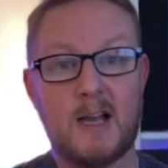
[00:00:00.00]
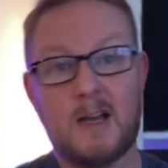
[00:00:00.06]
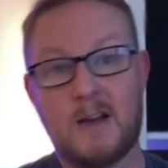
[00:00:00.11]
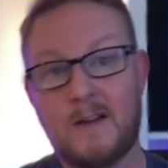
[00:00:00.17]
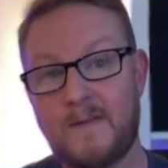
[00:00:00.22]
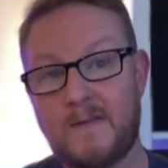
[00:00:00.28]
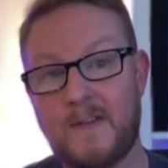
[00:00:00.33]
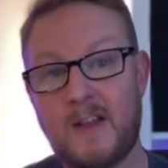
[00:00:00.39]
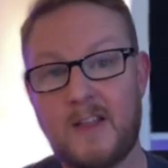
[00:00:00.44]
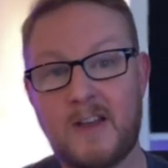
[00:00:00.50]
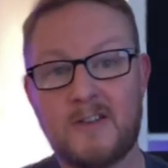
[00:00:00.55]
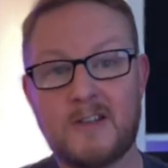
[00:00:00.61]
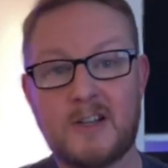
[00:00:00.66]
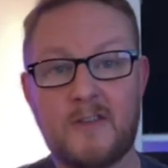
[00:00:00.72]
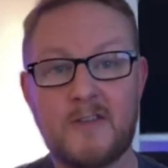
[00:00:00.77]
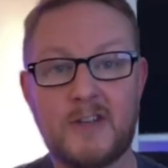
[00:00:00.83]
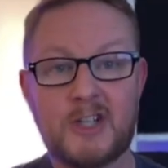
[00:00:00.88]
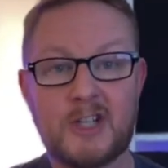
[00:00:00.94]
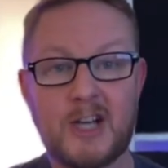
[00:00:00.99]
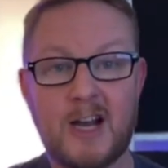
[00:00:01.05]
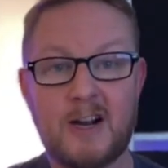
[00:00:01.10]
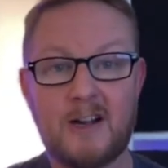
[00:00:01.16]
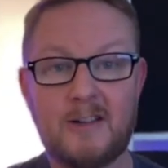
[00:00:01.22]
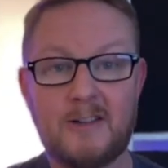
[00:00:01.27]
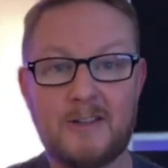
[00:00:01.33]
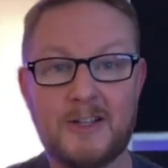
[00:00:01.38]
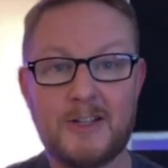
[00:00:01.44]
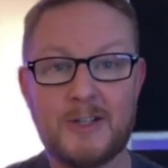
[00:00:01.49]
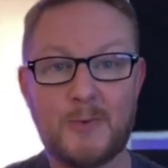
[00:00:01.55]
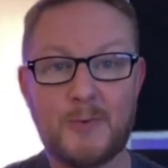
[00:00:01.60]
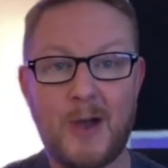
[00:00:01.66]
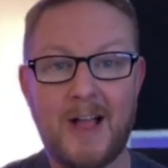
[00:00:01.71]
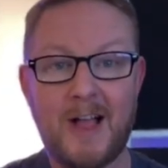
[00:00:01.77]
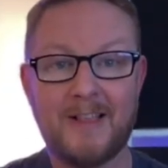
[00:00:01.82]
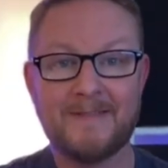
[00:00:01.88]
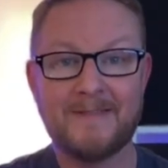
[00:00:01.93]
going to fit those on the channel as
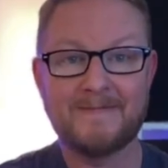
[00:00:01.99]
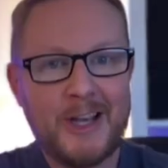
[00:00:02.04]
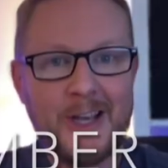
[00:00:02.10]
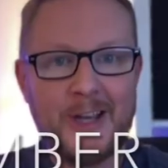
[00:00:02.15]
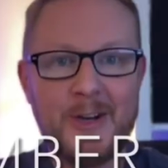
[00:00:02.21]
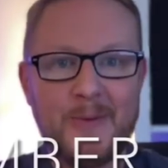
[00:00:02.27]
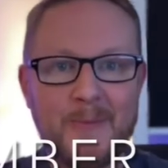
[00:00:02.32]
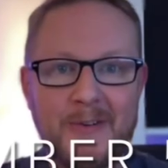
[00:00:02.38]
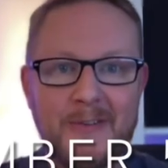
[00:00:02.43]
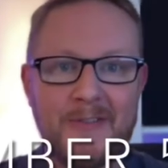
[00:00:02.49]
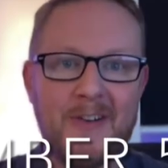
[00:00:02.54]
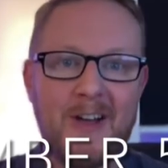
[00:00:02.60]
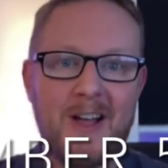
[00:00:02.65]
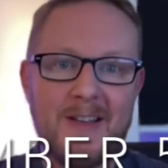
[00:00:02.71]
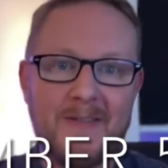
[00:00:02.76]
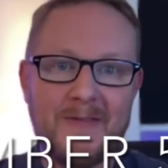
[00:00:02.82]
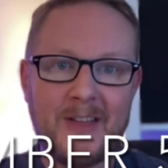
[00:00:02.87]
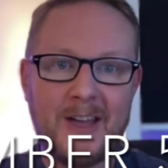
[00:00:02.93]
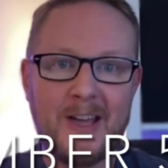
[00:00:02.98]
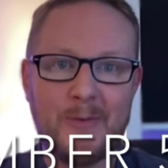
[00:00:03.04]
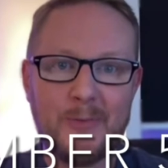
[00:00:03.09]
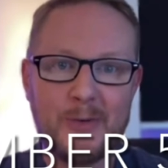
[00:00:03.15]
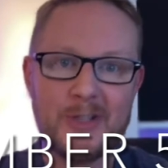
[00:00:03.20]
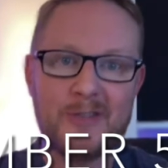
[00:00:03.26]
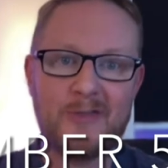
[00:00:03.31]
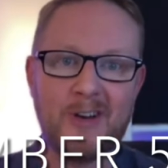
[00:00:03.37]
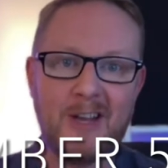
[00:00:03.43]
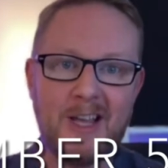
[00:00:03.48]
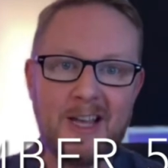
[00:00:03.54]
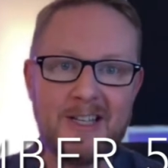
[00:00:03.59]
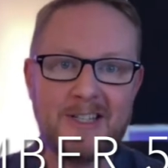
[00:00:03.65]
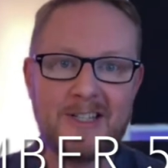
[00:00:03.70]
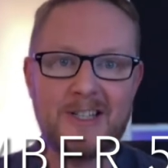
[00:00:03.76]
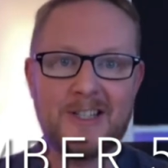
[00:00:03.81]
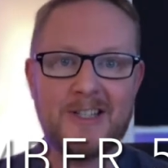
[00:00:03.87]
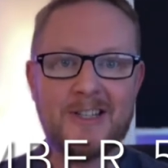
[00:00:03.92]
well. Number five then was
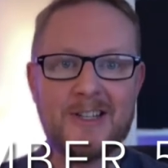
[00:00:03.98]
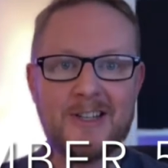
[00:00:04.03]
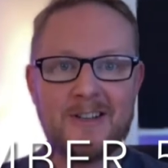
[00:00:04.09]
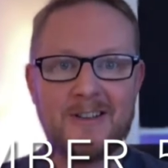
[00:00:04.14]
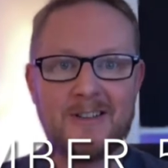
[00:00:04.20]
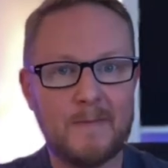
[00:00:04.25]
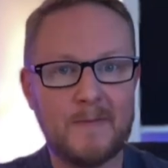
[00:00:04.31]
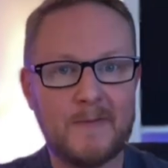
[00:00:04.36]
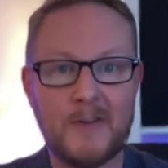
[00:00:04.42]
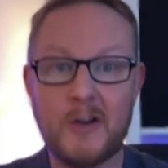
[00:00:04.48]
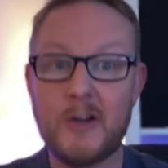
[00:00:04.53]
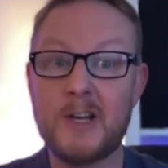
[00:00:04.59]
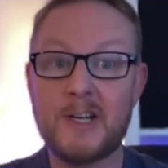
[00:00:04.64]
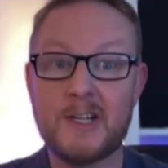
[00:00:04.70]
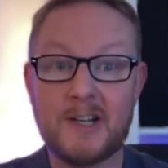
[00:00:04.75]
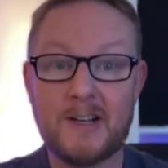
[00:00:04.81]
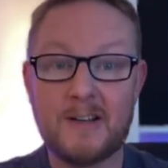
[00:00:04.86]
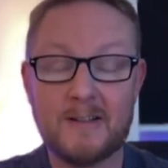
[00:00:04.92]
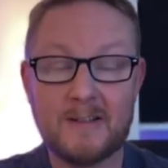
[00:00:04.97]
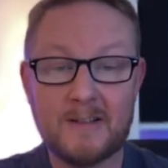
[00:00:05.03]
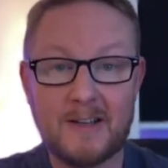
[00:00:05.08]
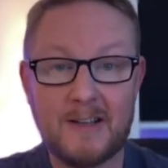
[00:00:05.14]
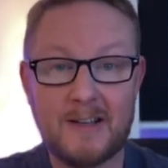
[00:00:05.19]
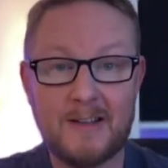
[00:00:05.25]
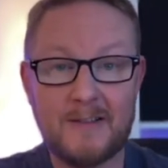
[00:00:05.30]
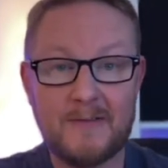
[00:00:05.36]
related to furniture in the